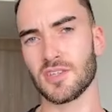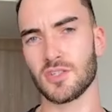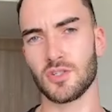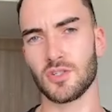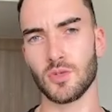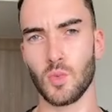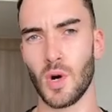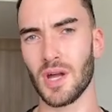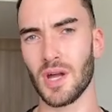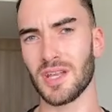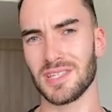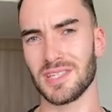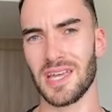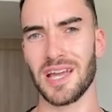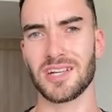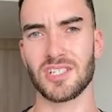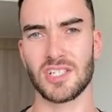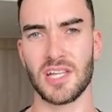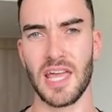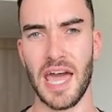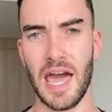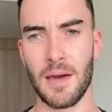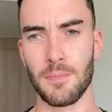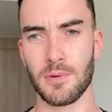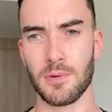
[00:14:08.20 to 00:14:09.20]
as to what is
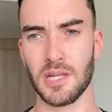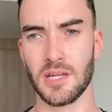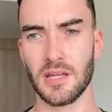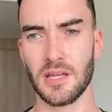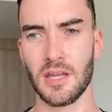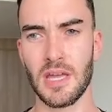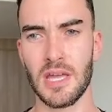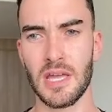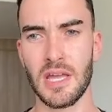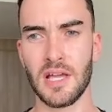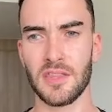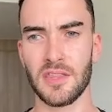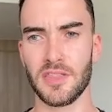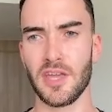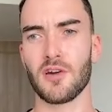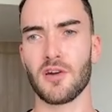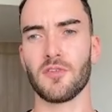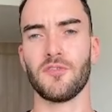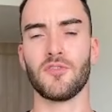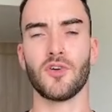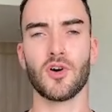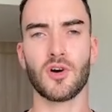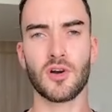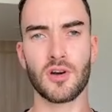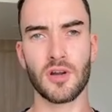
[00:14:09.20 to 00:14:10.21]
actually happening.
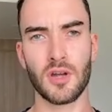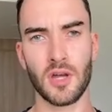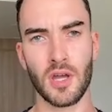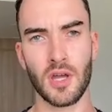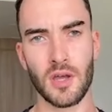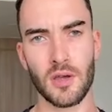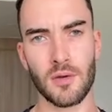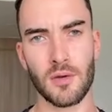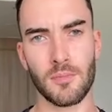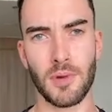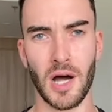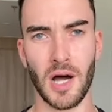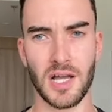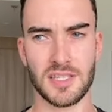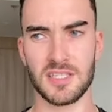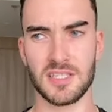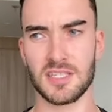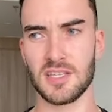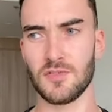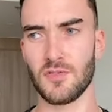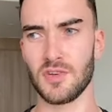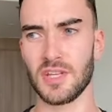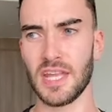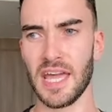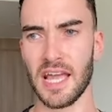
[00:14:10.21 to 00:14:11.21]
Therefore,
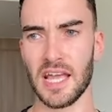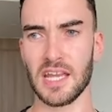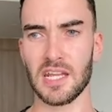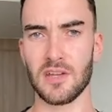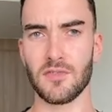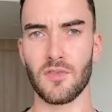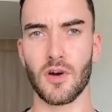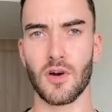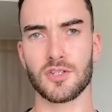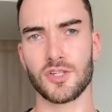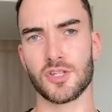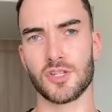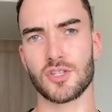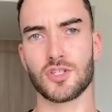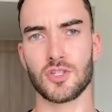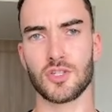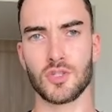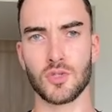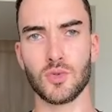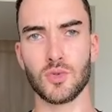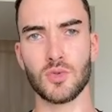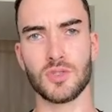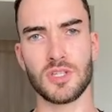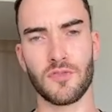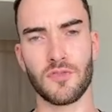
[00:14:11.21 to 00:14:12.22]
positive and negative are just
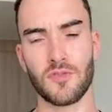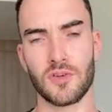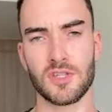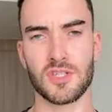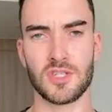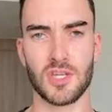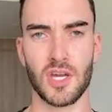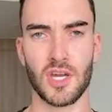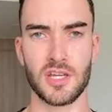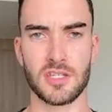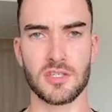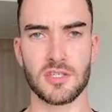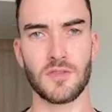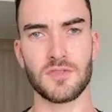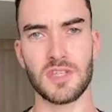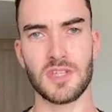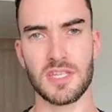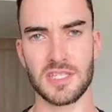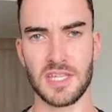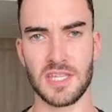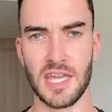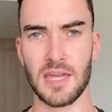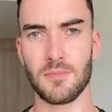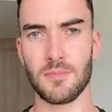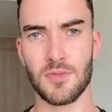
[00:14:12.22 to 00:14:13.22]
two different sides of the
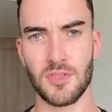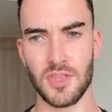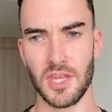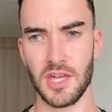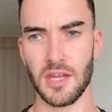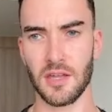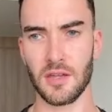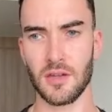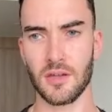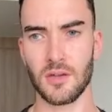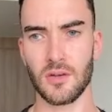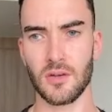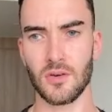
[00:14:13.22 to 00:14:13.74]
same thing.